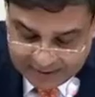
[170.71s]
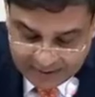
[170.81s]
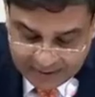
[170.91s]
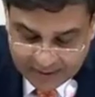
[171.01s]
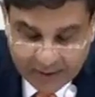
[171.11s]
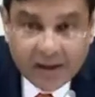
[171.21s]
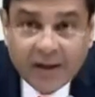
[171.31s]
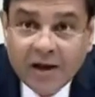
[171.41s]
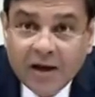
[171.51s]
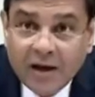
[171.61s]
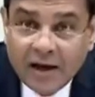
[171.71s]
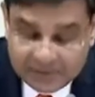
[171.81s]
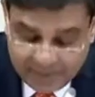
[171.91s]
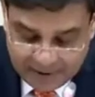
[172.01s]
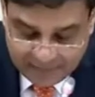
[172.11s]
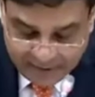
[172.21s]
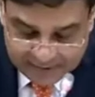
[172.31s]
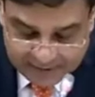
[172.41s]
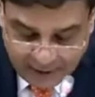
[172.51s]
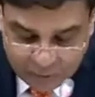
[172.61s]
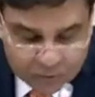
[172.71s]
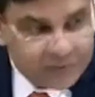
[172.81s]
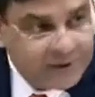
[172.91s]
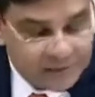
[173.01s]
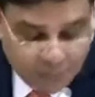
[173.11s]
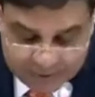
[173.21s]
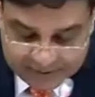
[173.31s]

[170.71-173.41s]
has been revised down to 6.7%